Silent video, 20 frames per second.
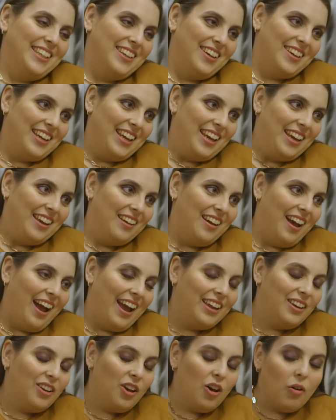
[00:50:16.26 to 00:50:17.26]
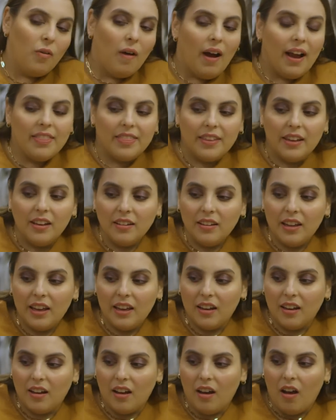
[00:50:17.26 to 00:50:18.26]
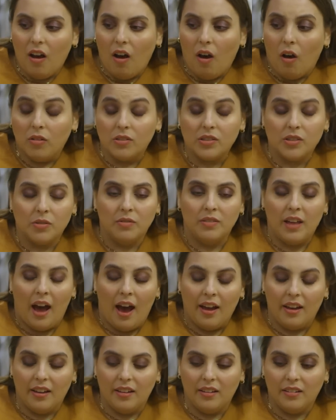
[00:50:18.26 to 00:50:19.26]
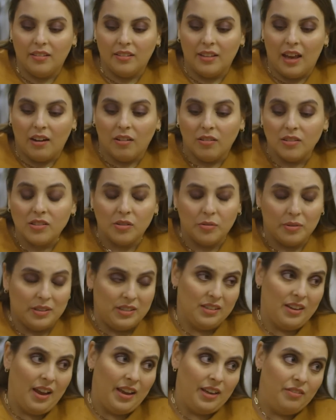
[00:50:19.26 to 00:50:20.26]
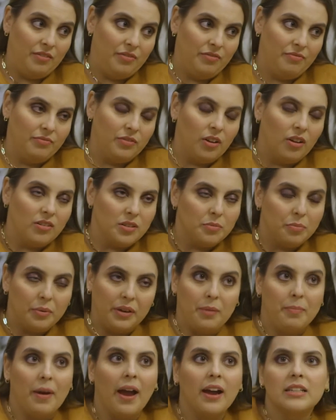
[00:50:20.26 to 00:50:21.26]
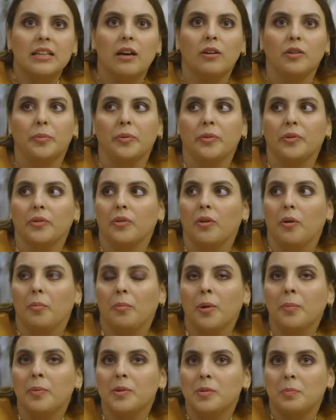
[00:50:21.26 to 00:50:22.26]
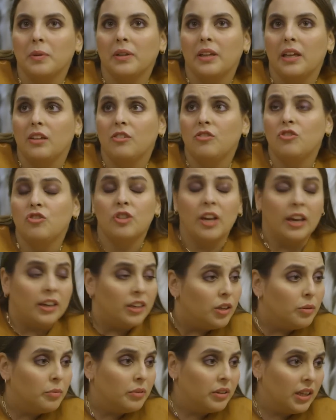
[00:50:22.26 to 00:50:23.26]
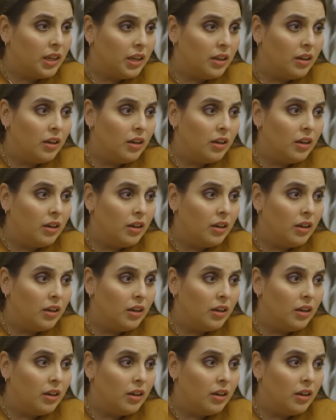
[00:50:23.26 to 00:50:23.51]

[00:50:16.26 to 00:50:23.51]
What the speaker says: nutty. I know. I think like also that also is kind of, not to bring it back to How to Build a Girl on purpose, but like genuinely